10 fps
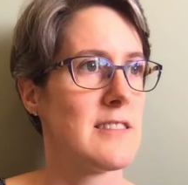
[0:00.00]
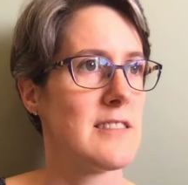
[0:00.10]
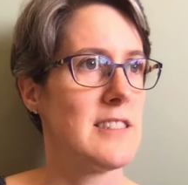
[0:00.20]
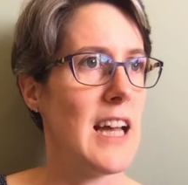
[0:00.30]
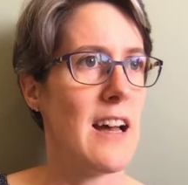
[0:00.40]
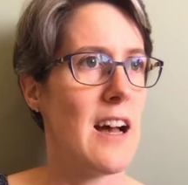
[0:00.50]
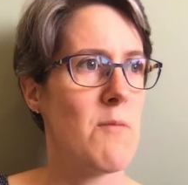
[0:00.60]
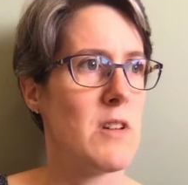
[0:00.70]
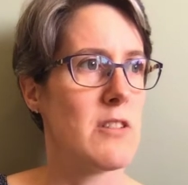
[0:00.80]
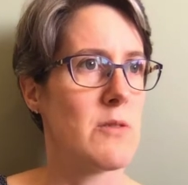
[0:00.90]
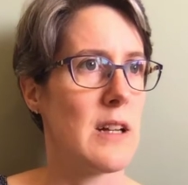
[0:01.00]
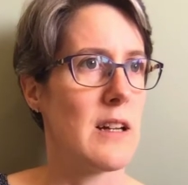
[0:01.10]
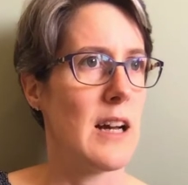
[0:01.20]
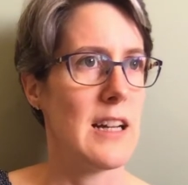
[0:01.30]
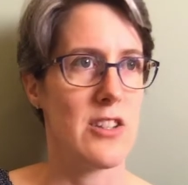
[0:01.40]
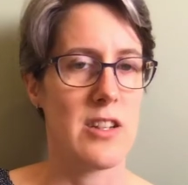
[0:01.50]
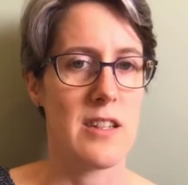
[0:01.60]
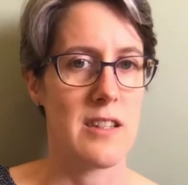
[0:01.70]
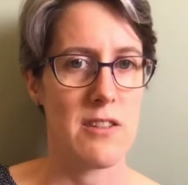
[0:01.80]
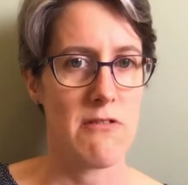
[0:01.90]
yeah, and we just like, actually
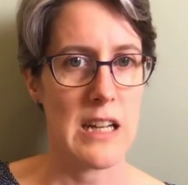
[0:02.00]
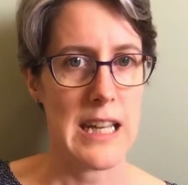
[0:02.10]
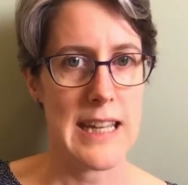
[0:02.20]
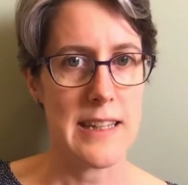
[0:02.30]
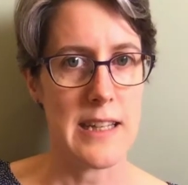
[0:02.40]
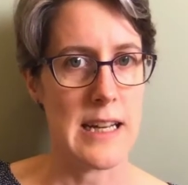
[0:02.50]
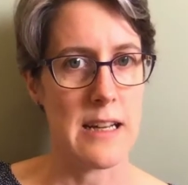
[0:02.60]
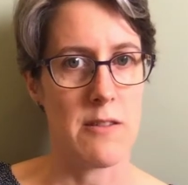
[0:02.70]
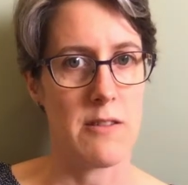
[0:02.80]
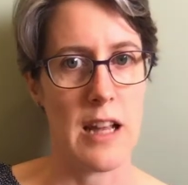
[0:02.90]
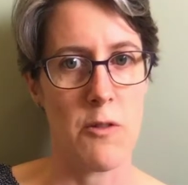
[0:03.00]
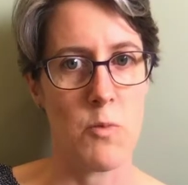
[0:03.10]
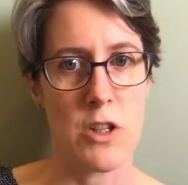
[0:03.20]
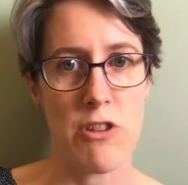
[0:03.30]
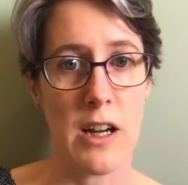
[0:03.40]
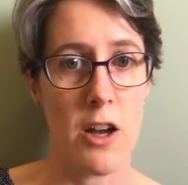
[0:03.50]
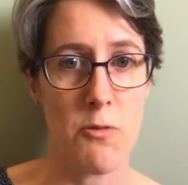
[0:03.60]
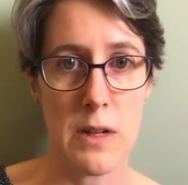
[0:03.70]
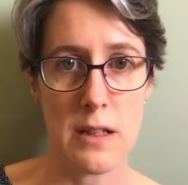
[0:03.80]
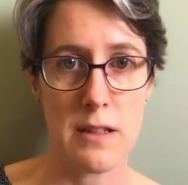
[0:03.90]
this is really easy now. We drink oat
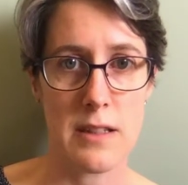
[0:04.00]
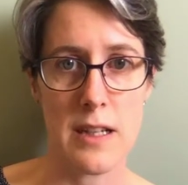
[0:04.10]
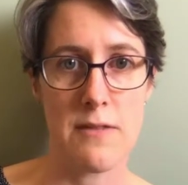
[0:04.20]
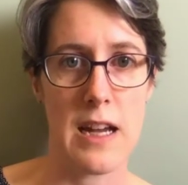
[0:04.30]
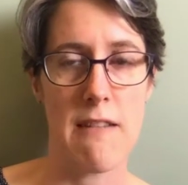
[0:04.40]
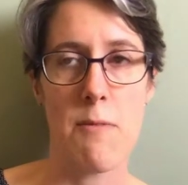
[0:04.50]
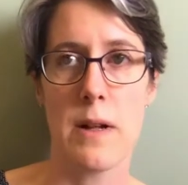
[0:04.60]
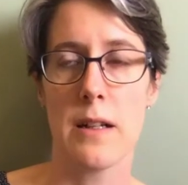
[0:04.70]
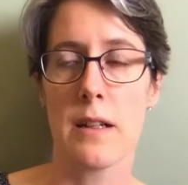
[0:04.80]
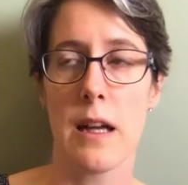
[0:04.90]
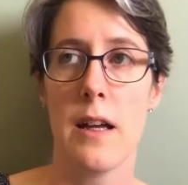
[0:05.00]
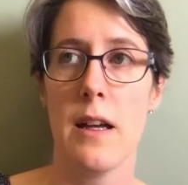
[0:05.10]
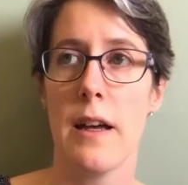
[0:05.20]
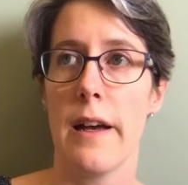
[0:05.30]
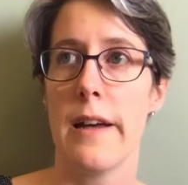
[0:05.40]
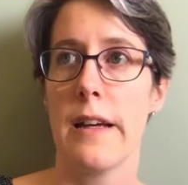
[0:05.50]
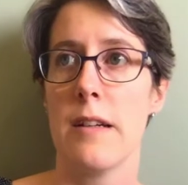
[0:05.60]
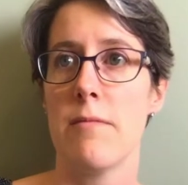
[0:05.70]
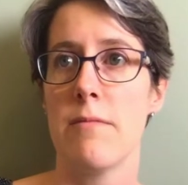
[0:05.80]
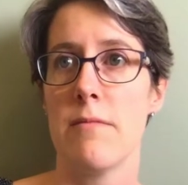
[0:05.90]
milk instead of dairy milk.
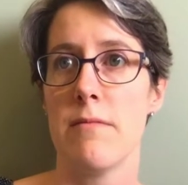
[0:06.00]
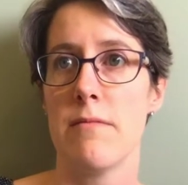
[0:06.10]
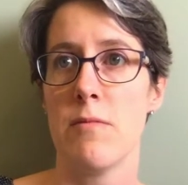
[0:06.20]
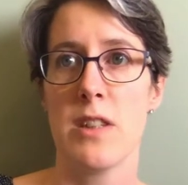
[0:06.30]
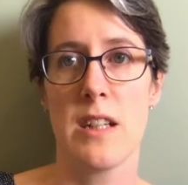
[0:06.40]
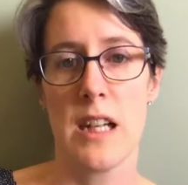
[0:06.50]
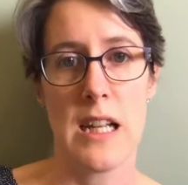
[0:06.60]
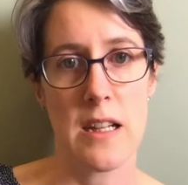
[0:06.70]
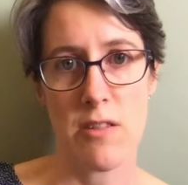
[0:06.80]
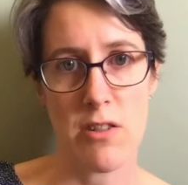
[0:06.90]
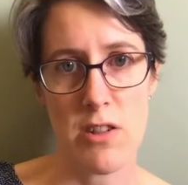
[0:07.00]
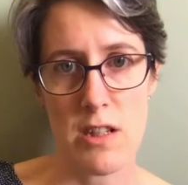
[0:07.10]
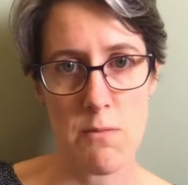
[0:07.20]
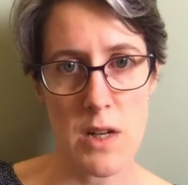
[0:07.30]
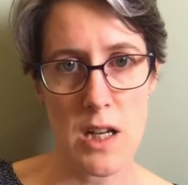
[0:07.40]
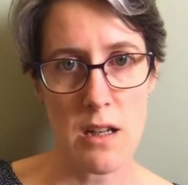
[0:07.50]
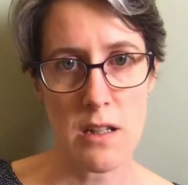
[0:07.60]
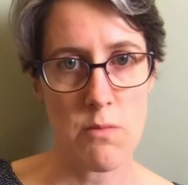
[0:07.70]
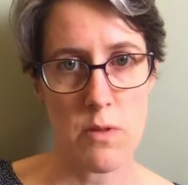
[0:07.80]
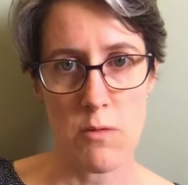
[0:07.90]
We still eat sausages and burgers,
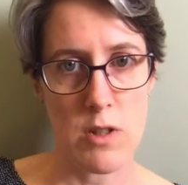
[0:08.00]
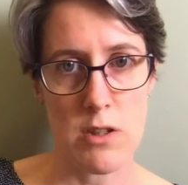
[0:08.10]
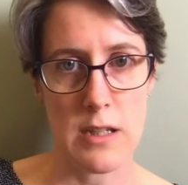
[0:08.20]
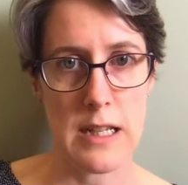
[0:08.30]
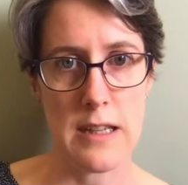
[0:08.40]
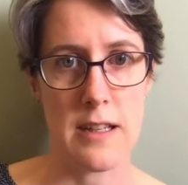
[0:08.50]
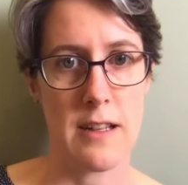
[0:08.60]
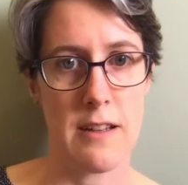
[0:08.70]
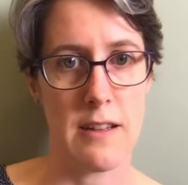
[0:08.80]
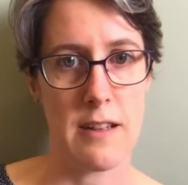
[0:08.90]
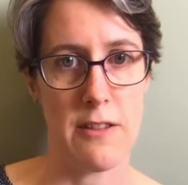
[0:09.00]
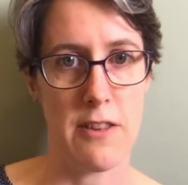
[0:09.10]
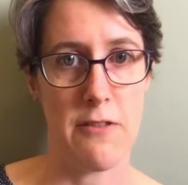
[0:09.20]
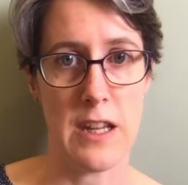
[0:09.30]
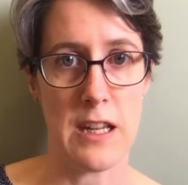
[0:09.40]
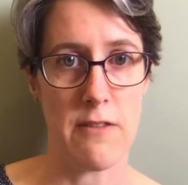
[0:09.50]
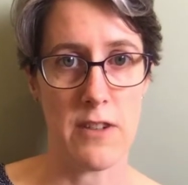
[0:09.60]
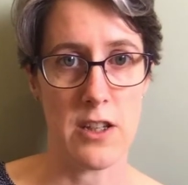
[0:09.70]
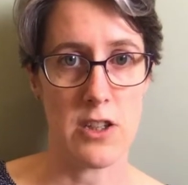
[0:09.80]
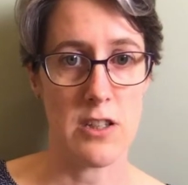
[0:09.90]
but we just eat the vegan
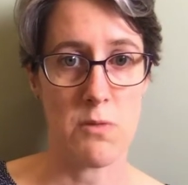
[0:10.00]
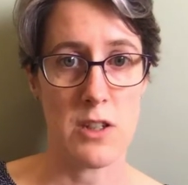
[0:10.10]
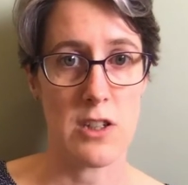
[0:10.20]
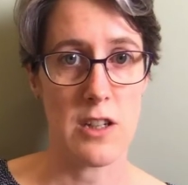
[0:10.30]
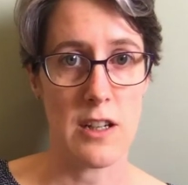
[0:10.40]
versions, which